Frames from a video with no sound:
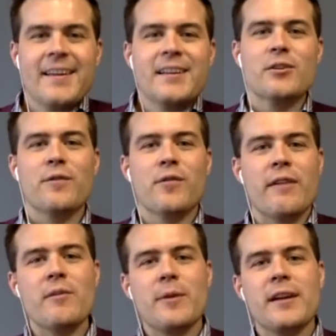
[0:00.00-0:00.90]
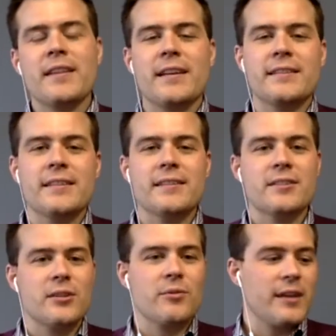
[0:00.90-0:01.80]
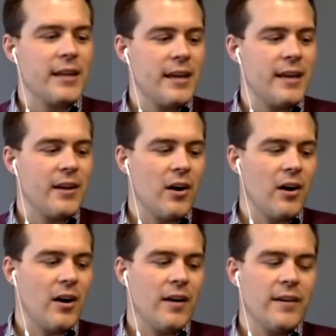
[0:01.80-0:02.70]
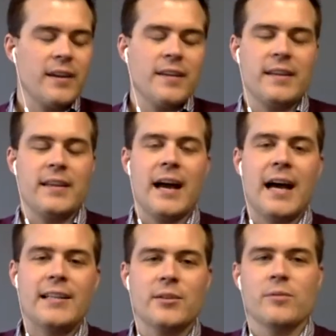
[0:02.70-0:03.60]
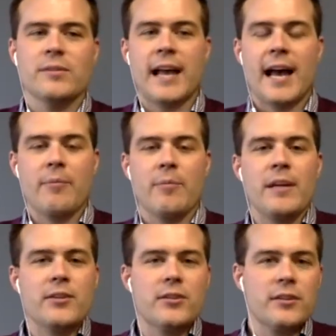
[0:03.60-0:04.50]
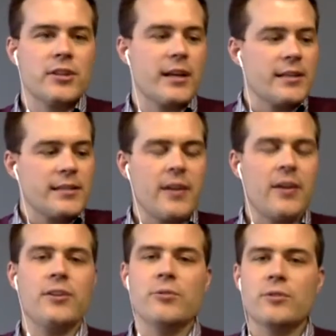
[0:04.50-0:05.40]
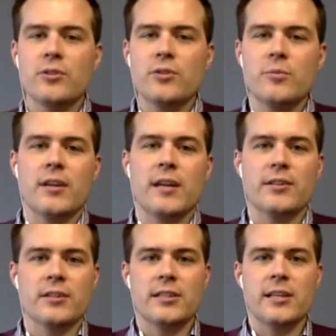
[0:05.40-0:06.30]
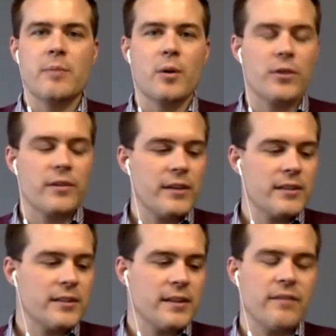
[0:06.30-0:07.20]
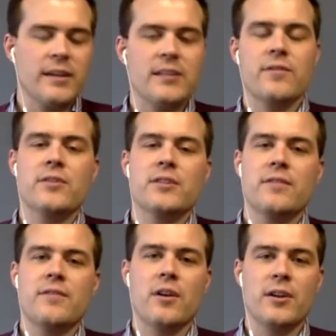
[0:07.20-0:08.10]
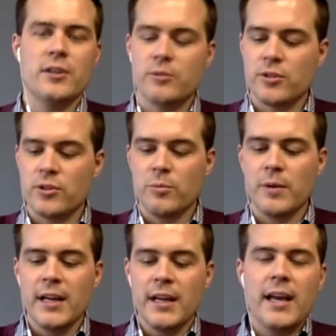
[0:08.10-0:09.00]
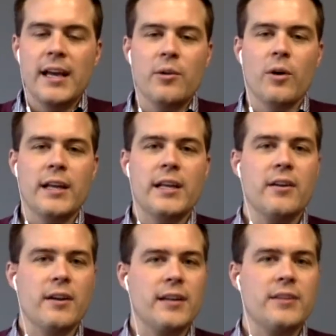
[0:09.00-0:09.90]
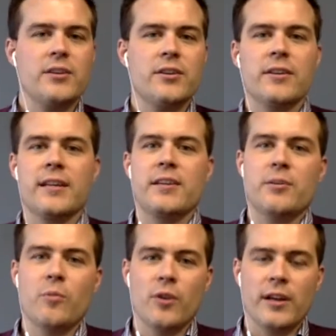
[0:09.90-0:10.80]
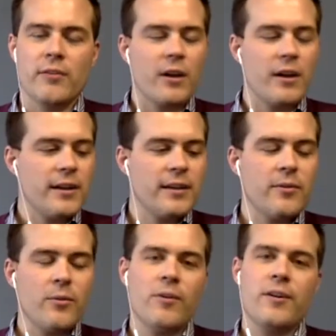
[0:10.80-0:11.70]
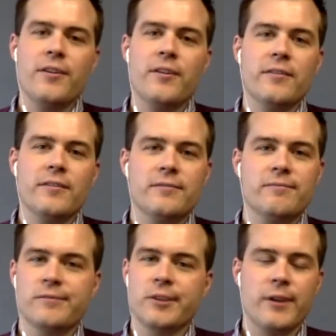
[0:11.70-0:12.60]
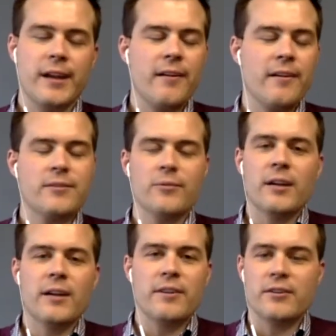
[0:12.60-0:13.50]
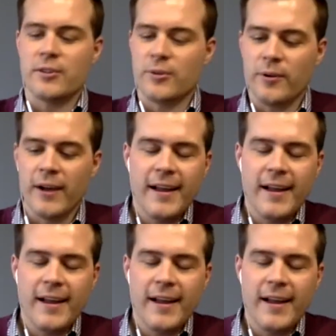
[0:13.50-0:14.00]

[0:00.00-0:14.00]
So for everybody that is tuning in on the iTunes app, make sure to check us out on YouTube. You can actually see both of us, and then vice versa. If you're on YouTube and you want to hear it as you're getting your morning run in or you're doing errands or whatever you do,